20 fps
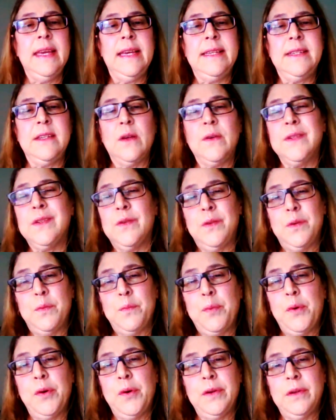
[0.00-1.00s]
is also
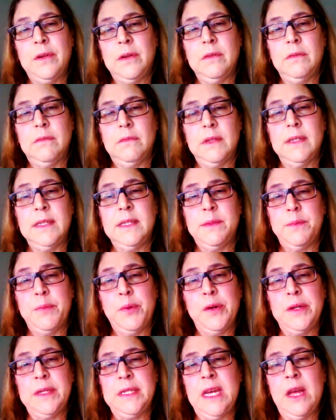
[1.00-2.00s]
it's
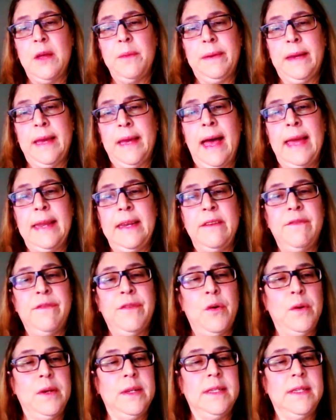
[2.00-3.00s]
important to help guide and
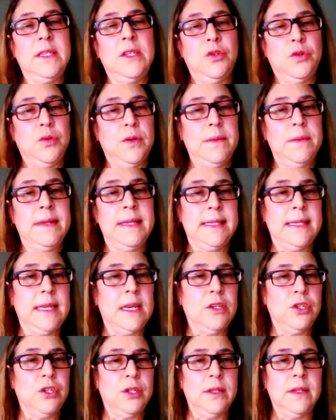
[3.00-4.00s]
focus the treatment
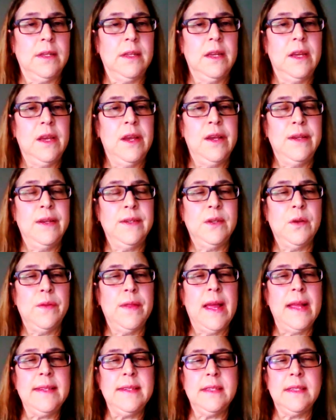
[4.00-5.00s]
session. So
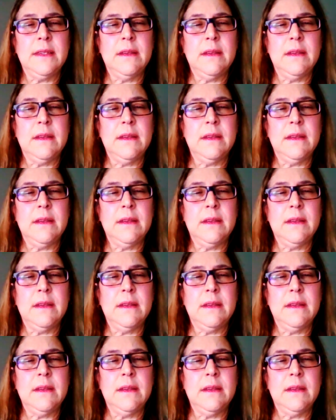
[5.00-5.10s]
that,